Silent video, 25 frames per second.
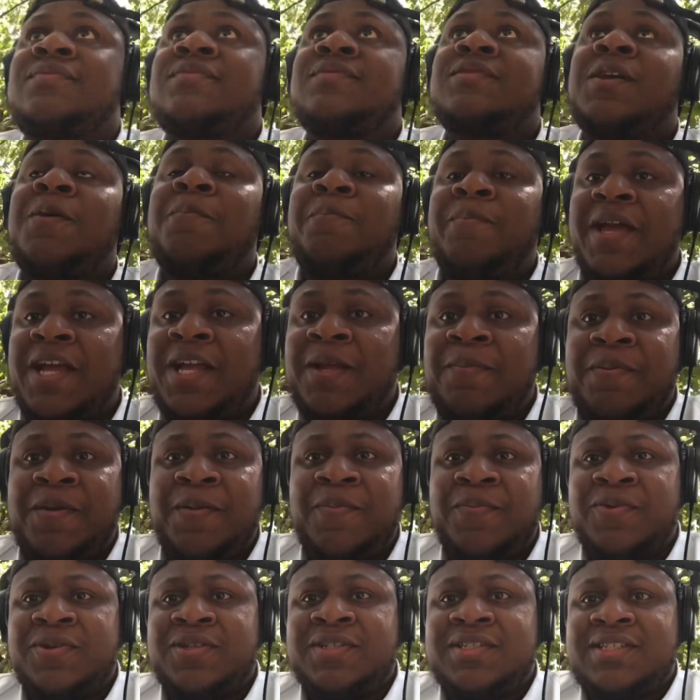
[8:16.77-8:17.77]
Begging
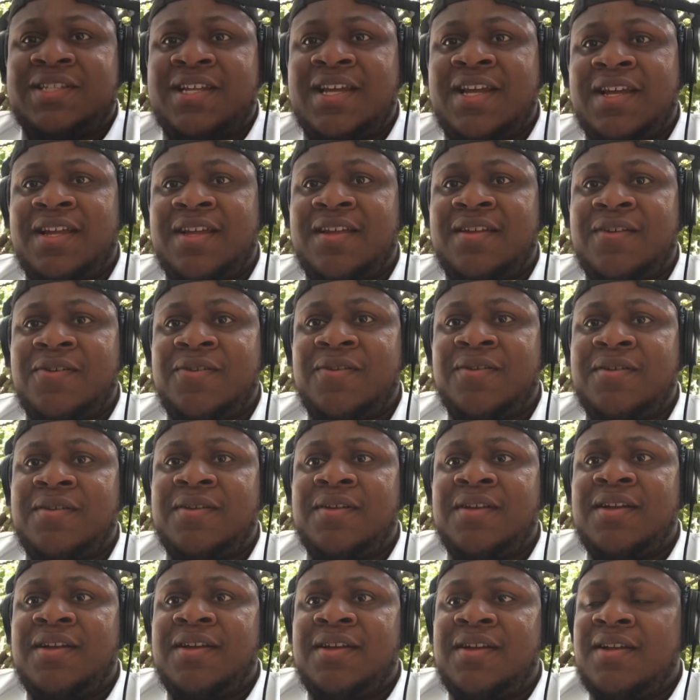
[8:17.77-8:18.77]
people to stay.
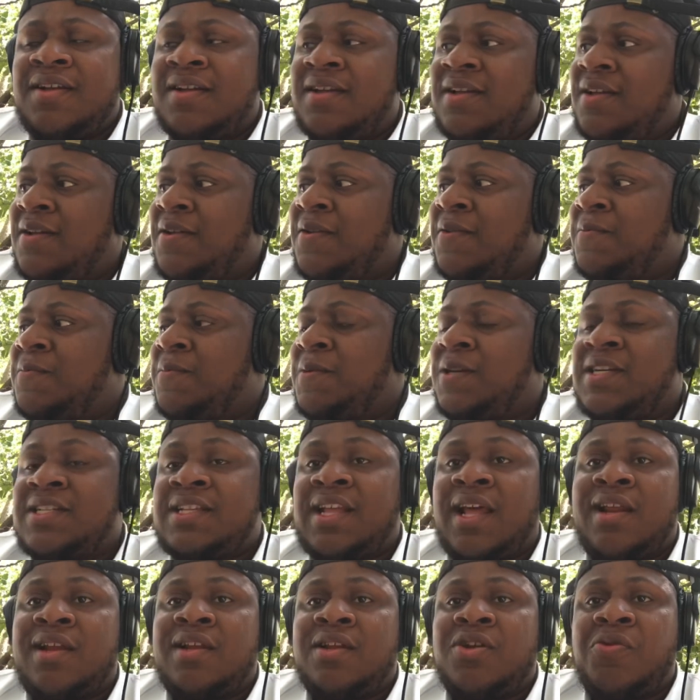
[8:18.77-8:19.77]
It's because
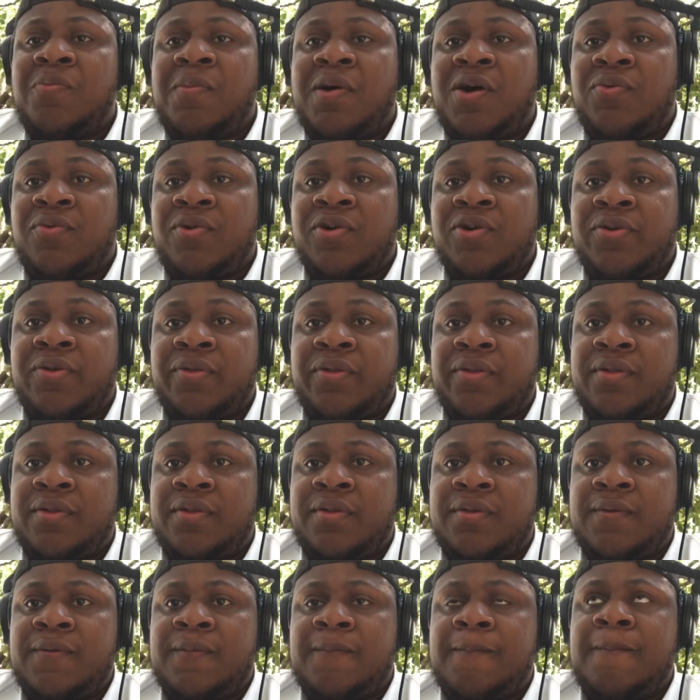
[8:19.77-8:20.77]
I didn't know my worth.
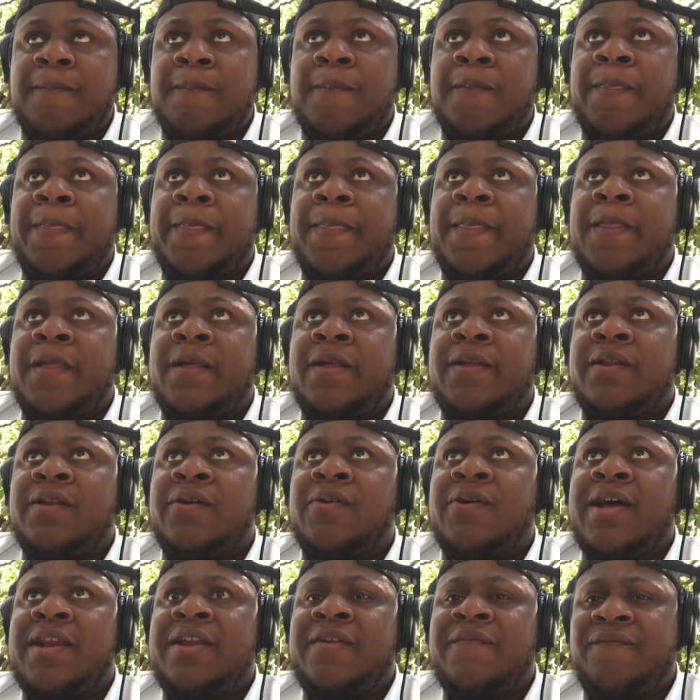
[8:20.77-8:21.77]
I
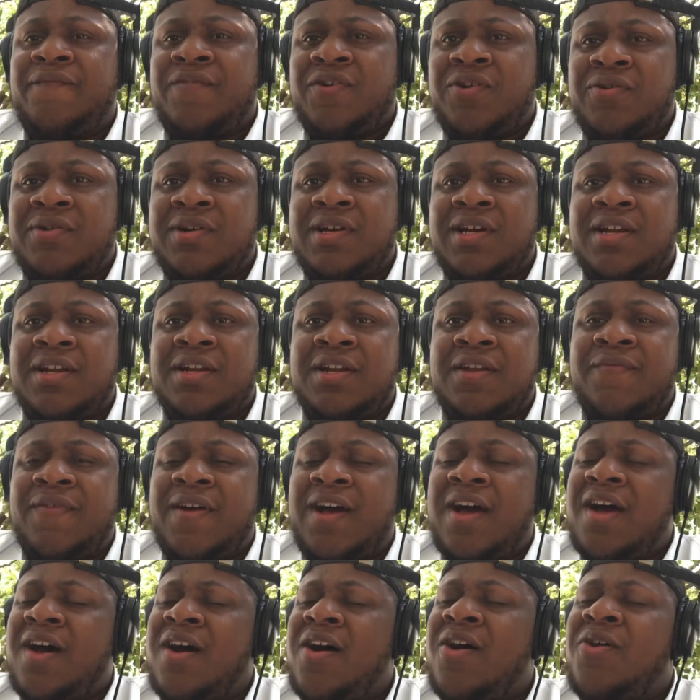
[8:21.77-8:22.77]
didn't feel good enough. I
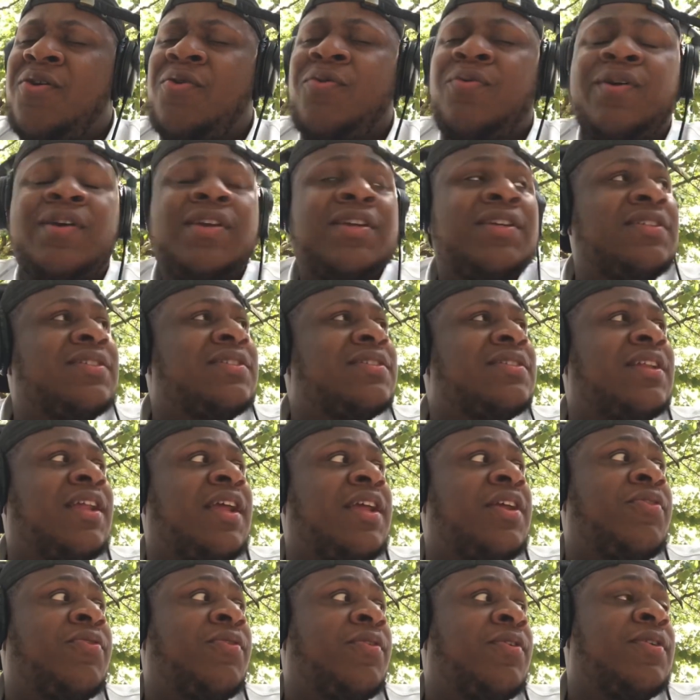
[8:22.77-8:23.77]
always,
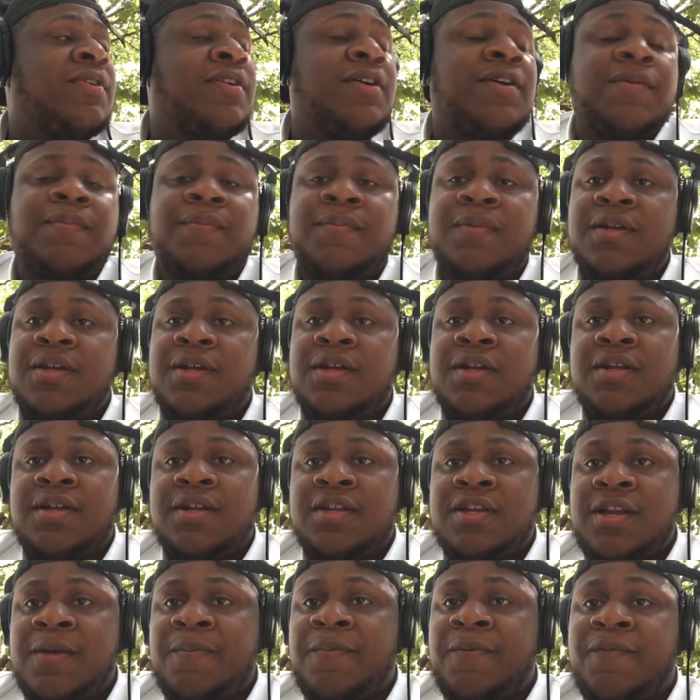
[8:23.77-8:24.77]
like, growing up,
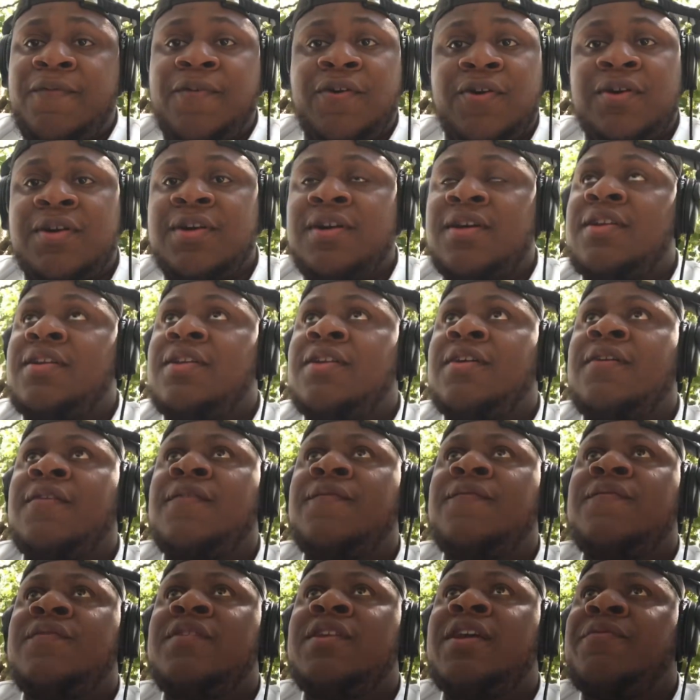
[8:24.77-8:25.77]
never felt good
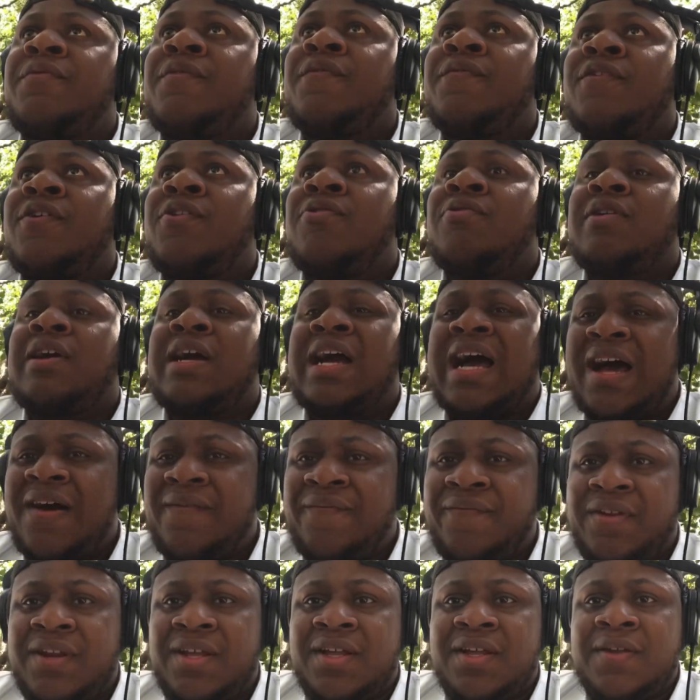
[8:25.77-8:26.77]
enough, never felt
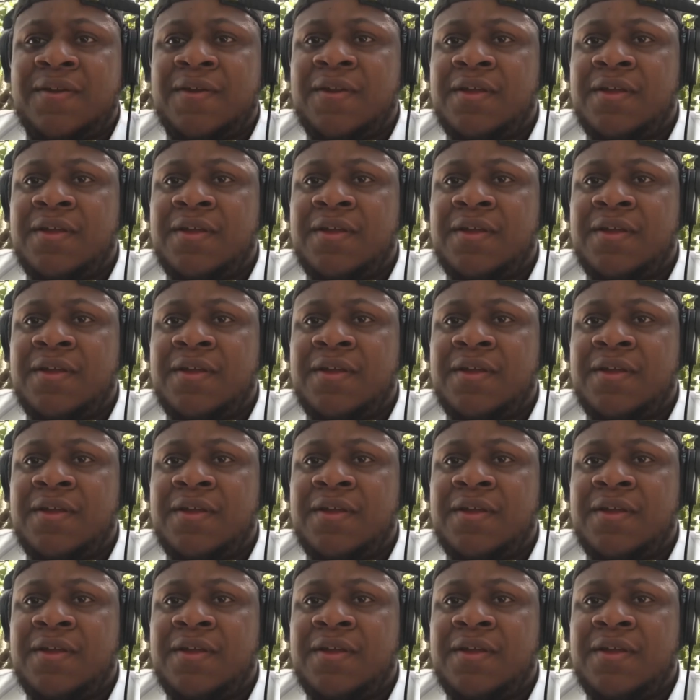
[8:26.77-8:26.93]
confident.